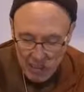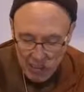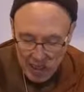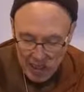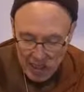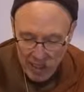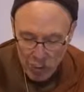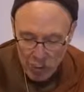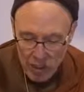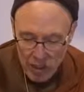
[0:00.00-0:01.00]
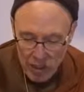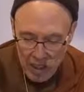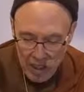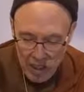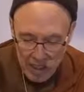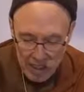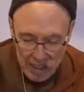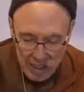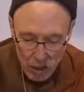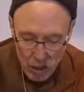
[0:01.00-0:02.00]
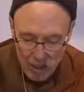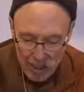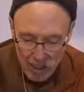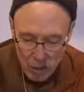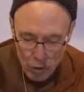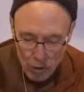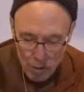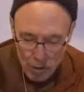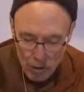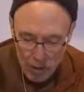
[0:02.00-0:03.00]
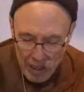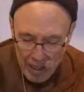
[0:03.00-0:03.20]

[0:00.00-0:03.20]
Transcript: by ill will, sloth and torpor,